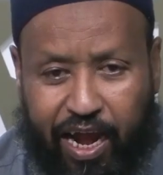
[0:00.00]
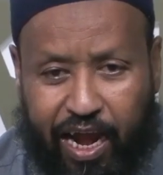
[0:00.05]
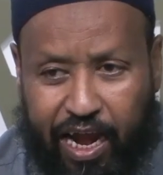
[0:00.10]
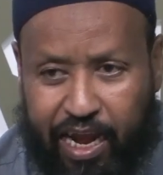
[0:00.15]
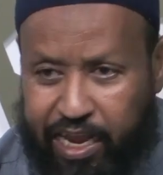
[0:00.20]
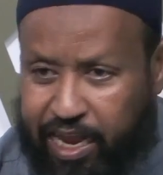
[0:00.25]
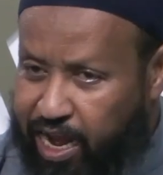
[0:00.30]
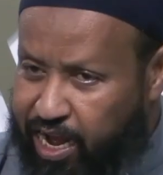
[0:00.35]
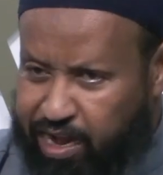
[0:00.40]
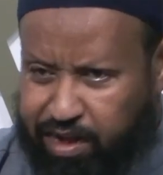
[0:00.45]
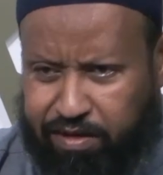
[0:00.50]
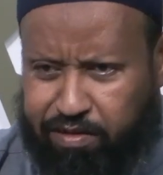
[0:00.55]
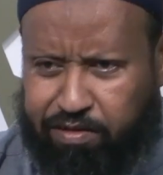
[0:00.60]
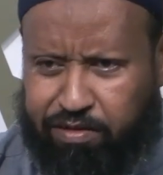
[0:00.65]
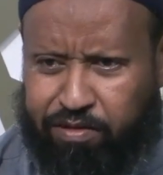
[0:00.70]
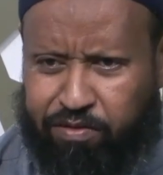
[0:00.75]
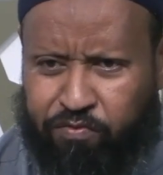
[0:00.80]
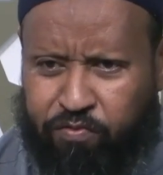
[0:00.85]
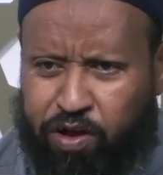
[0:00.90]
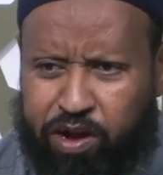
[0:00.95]
Then
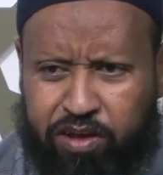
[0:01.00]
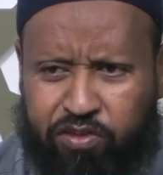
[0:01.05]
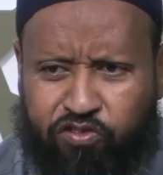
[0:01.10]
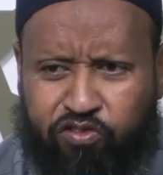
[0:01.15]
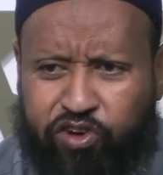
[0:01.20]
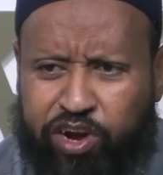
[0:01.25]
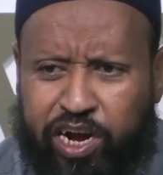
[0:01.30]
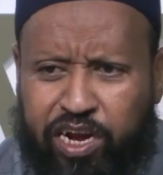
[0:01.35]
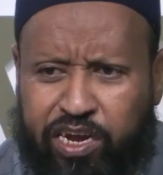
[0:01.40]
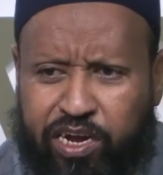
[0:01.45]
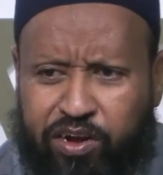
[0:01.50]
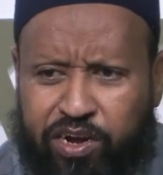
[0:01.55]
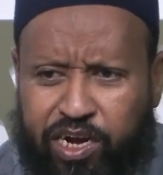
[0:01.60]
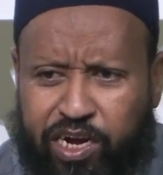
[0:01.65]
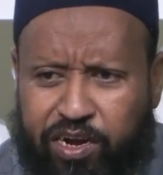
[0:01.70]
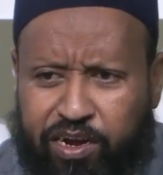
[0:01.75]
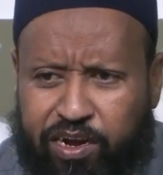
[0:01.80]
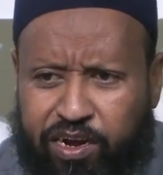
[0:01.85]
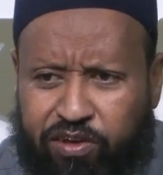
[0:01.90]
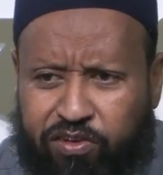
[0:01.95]
very strange
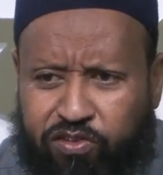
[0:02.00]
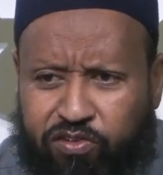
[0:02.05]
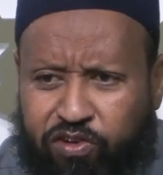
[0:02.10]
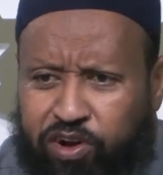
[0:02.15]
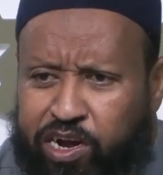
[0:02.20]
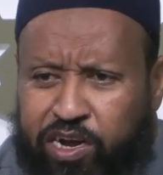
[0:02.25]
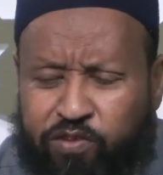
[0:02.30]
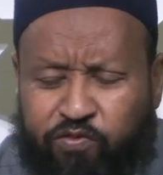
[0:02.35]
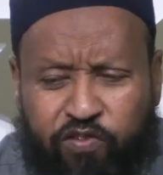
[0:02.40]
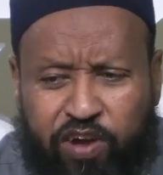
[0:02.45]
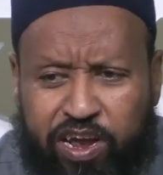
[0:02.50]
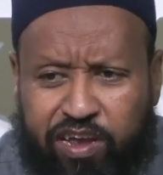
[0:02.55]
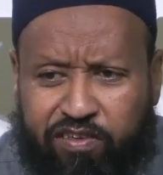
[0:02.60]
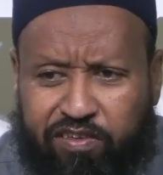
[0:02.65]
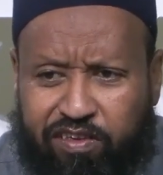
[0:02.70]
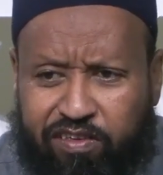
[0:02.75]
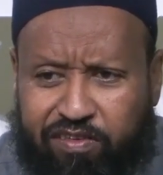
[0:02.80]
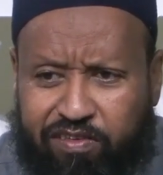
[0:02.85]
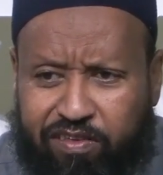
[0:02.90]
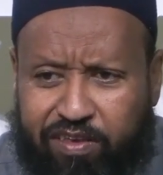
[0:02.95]
faces